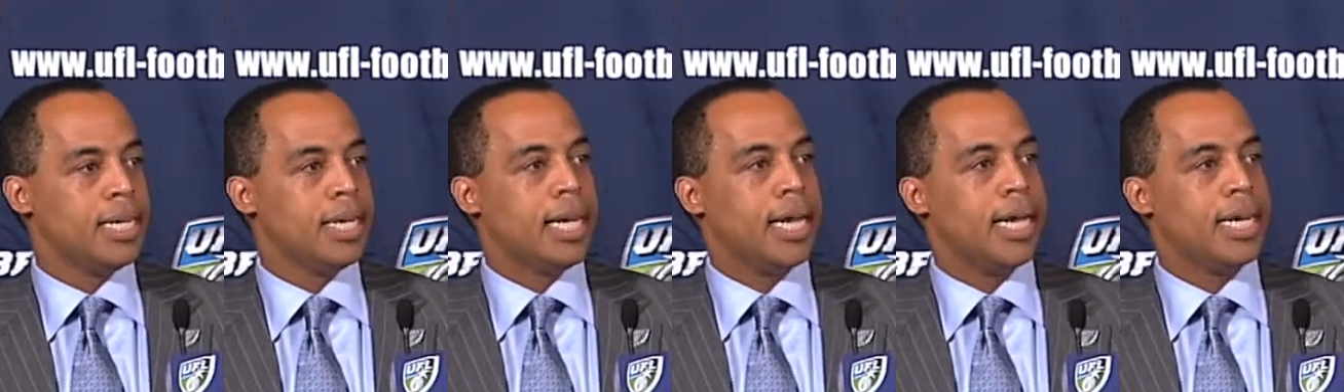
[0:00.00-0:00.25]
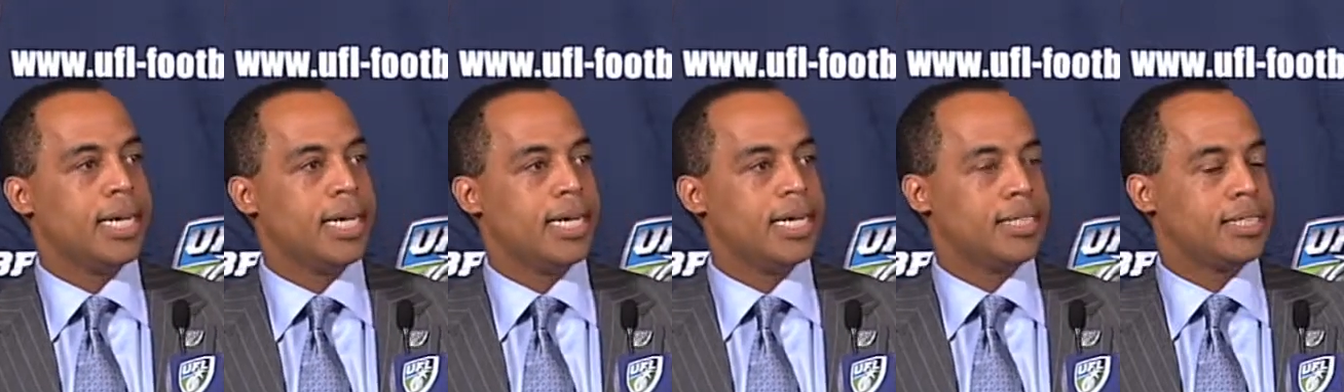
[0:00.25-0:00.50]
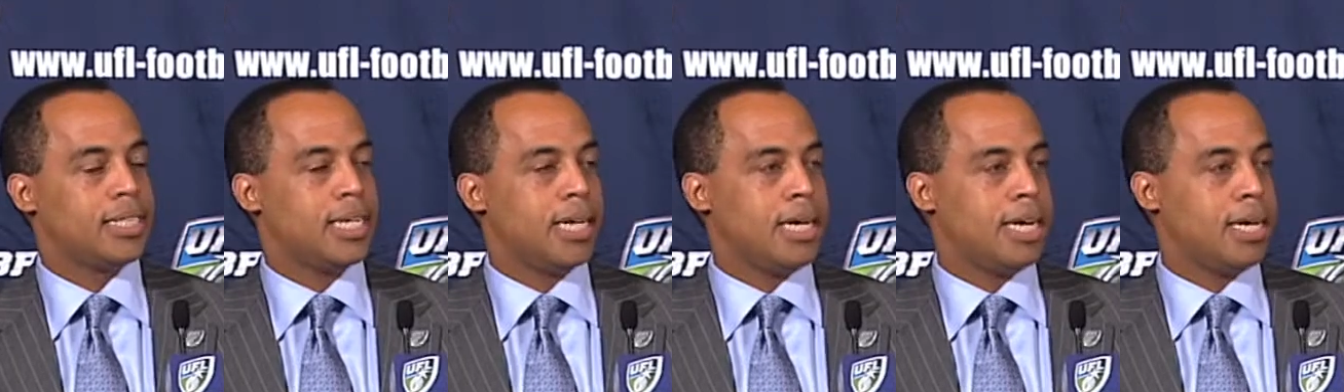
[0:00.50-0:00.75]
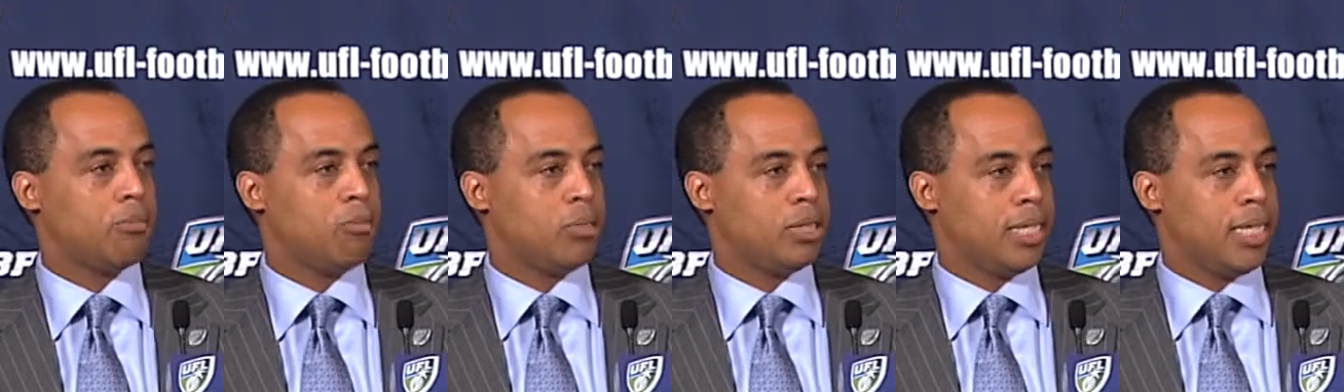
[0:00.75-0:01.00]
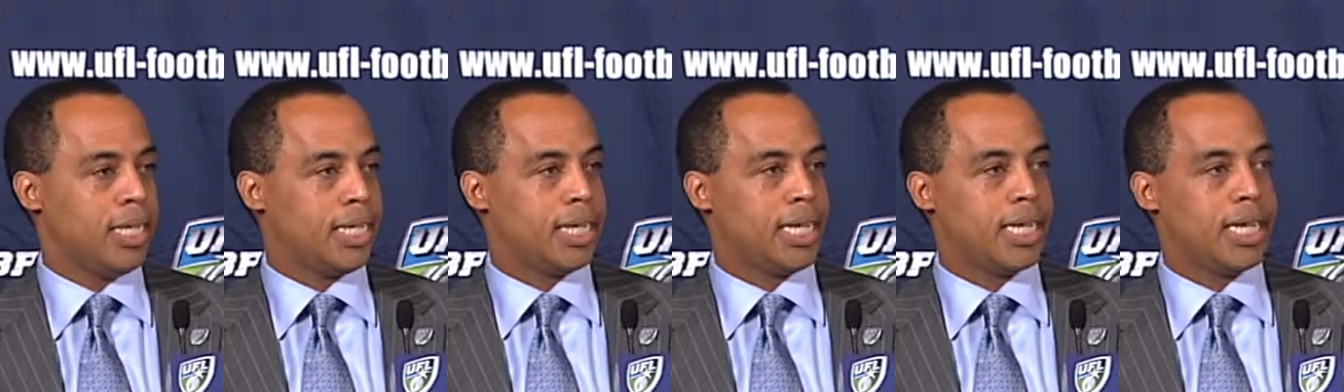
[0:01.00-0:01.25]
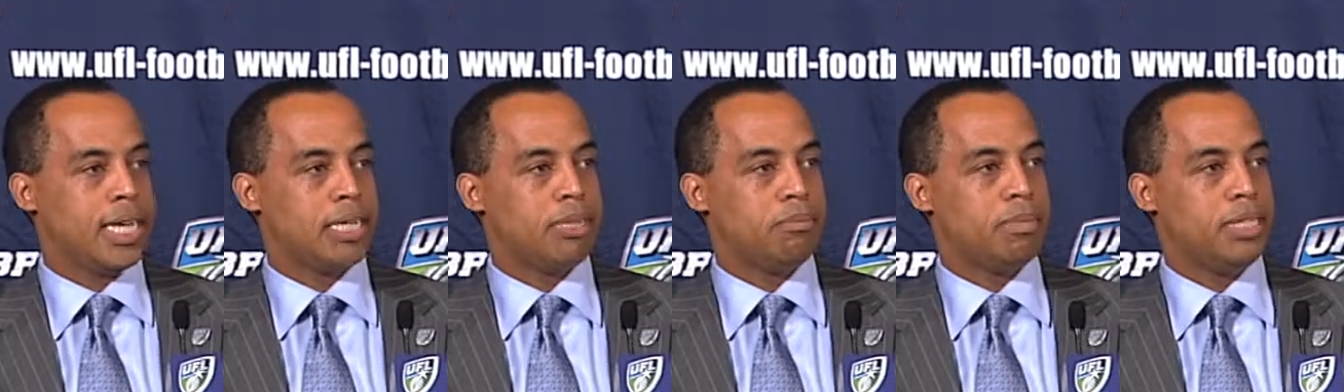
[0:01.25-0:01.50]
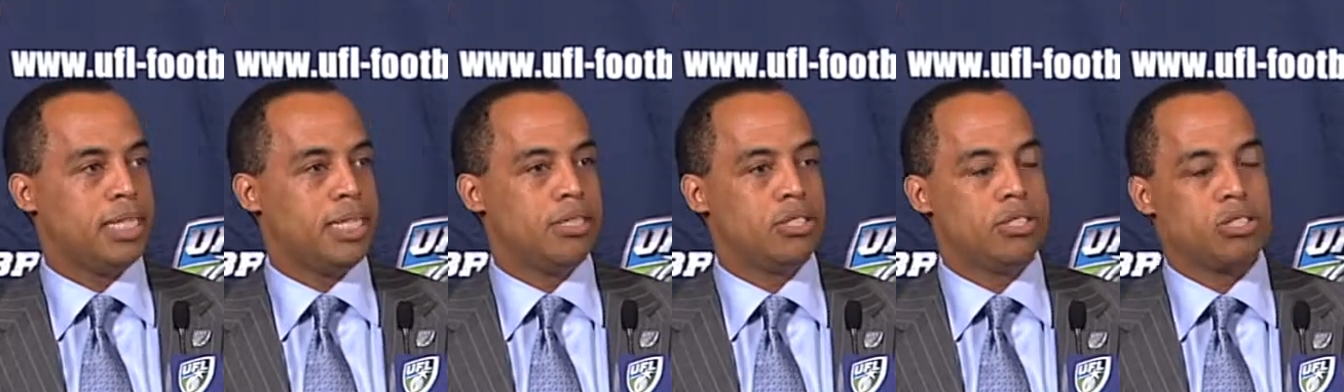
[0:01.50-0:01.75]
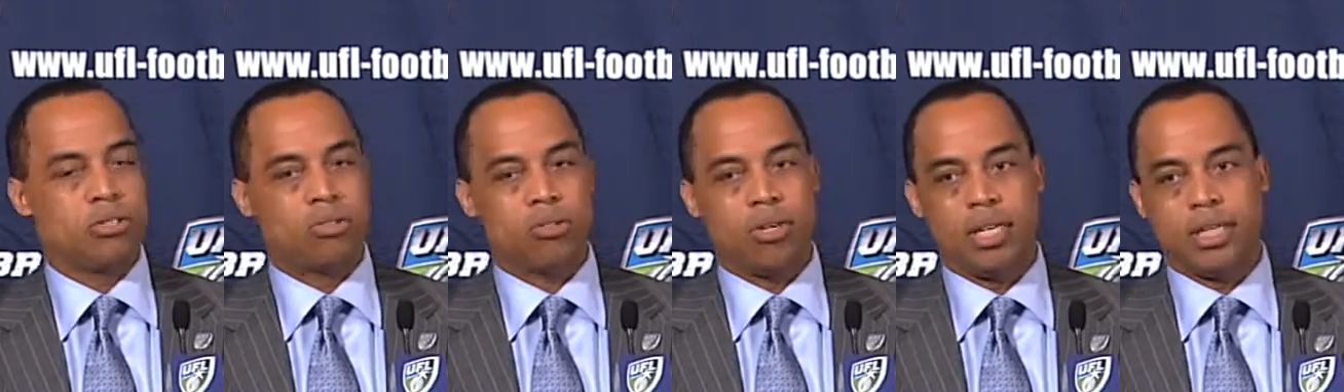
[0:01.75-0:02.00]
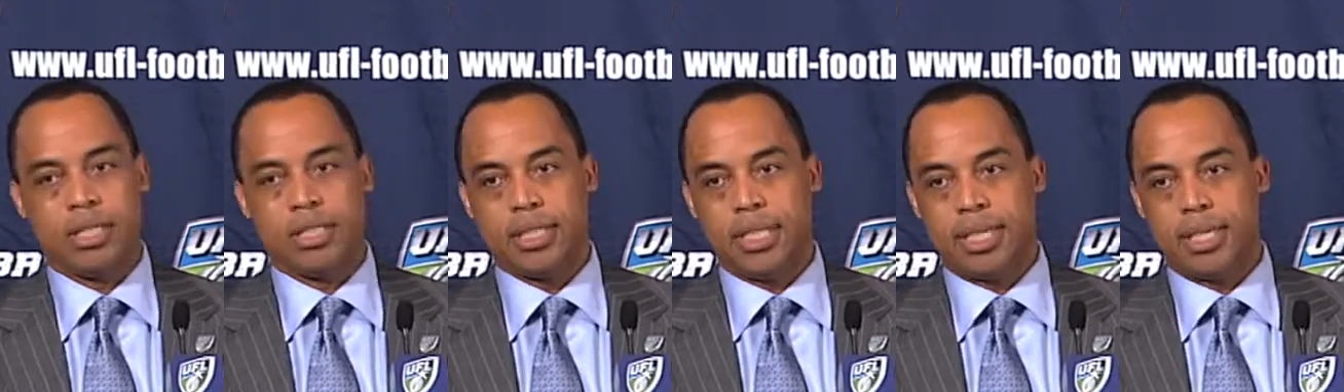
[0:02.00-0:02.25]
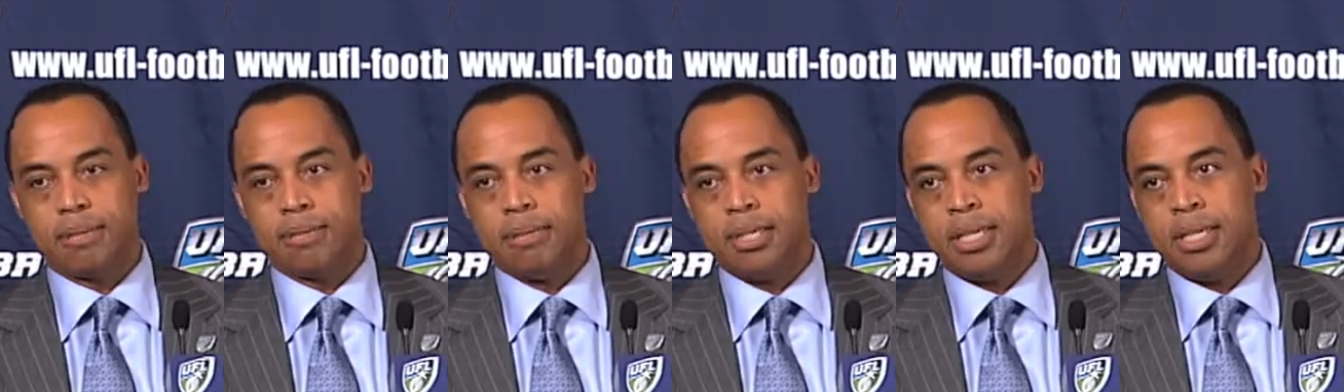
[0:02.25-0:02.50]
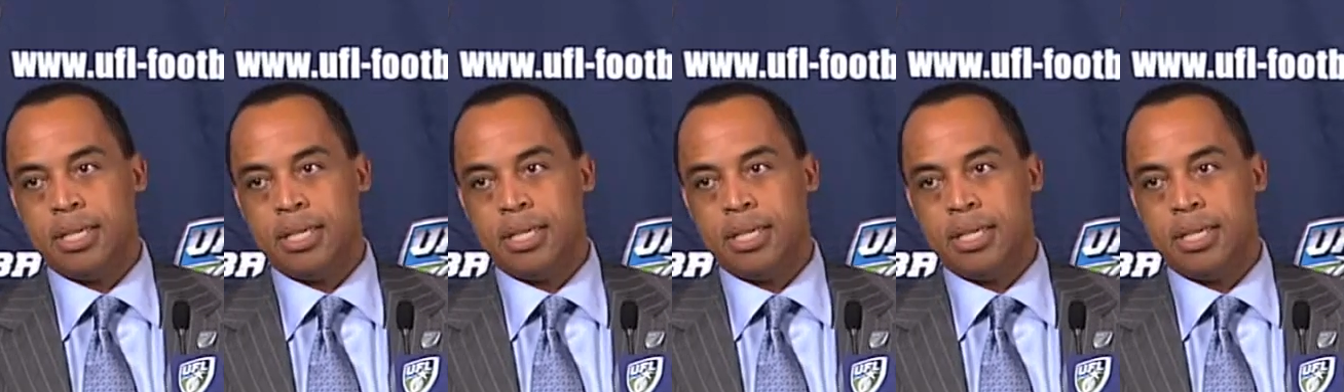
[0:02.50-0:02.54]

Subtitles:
And at a time when the economy is struggling,